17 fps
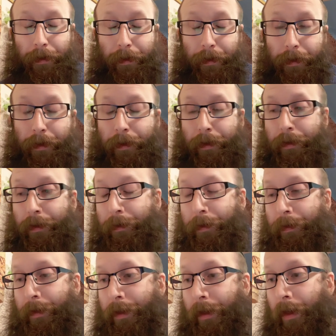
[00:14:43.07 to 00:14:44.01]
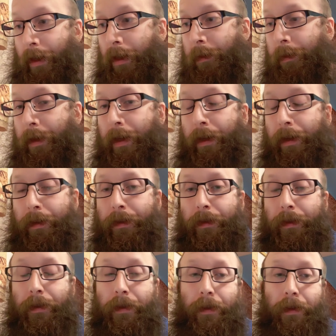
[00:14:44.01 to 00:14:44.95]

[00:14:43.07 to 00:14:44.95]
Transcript: So when we talk about